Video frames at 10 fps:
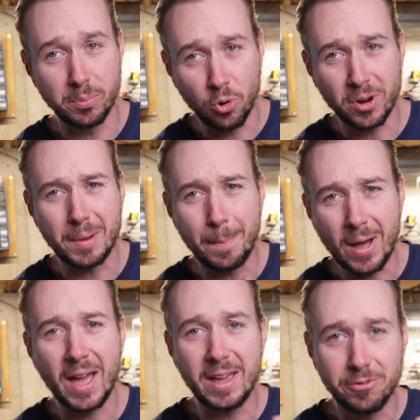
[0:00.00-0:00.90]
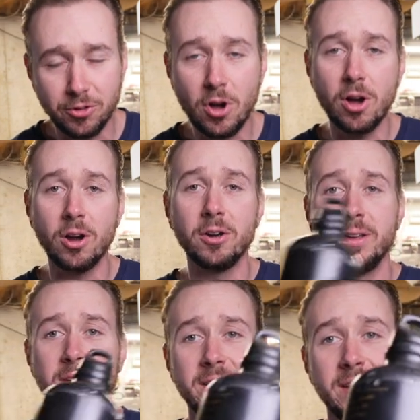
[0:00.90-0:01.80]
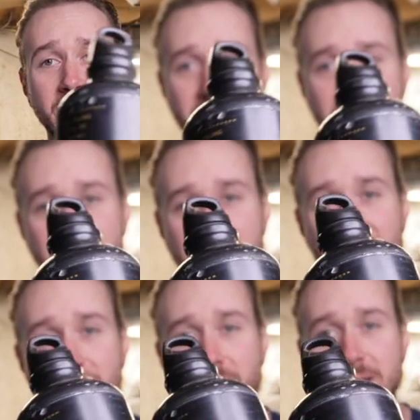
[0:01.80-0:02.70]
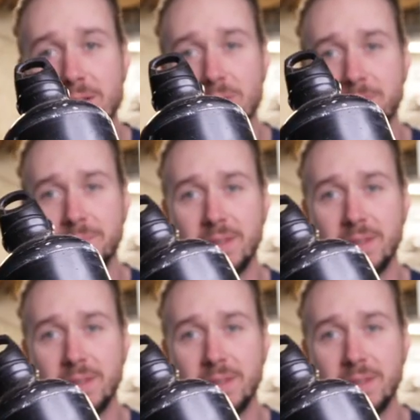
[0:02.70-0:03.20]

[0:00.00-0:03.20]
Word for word: important by far, is this guy right here.